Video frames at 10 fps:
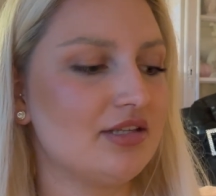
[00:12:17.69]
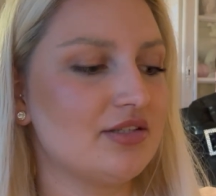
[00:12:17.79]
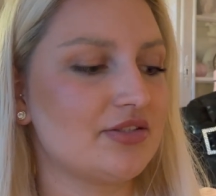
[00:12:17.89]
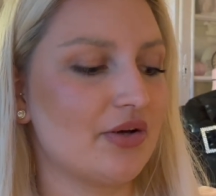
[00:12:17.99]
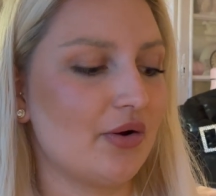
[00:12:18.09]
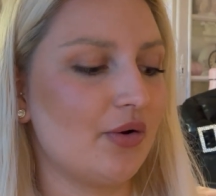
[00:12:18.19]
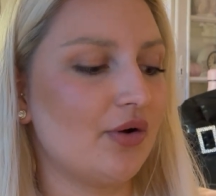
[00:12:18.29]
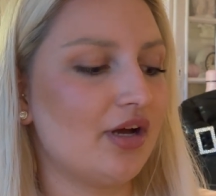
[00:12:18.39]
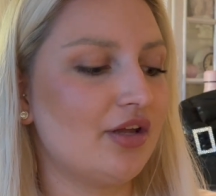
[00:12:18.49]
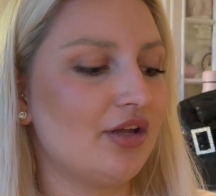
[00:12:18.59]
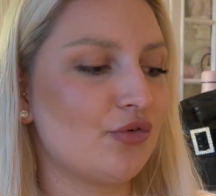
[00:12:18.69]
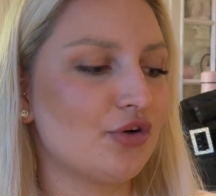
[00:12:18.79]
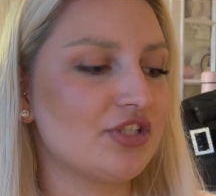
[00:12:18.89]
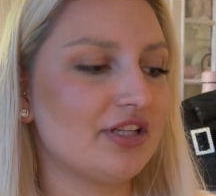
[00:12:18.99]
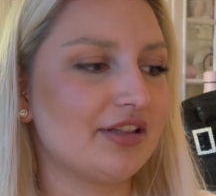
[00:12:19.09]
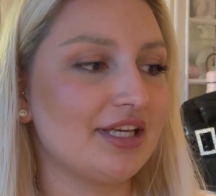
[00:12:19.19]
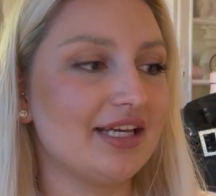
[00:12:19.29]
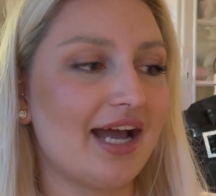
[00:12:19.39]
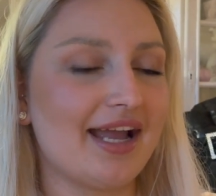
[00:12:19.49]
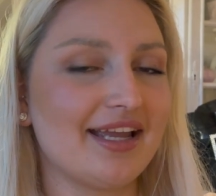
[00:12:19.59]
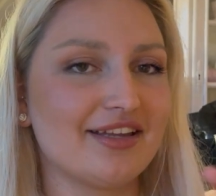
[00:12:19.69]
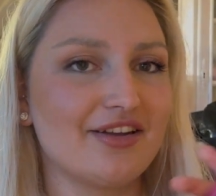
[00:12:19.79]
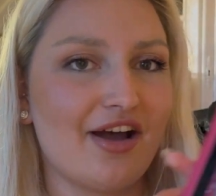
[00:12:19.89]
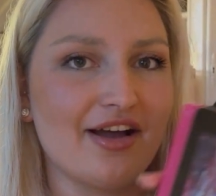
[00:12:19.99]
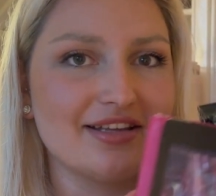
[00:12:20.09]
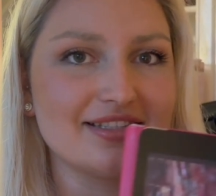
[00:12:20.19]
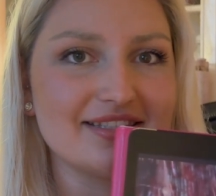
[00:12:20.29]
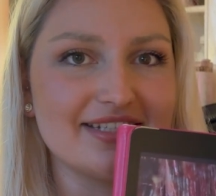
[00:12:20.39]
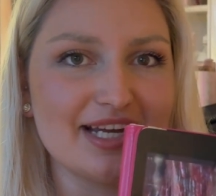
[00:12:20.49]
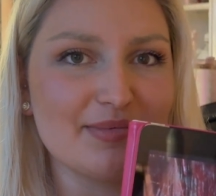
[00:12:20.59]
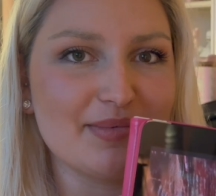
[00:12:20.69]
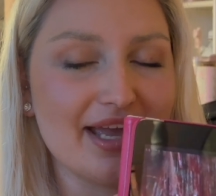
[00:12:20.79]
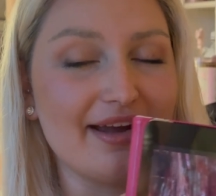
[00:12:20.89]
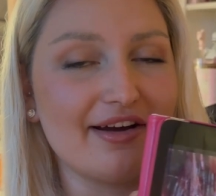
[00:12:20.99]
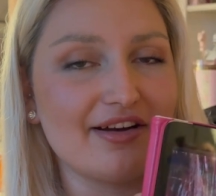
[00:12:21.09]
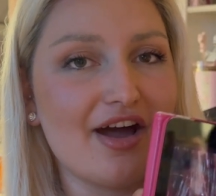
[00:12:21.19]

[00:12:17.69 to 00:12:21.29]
So unfortunately, I cannot stick my hair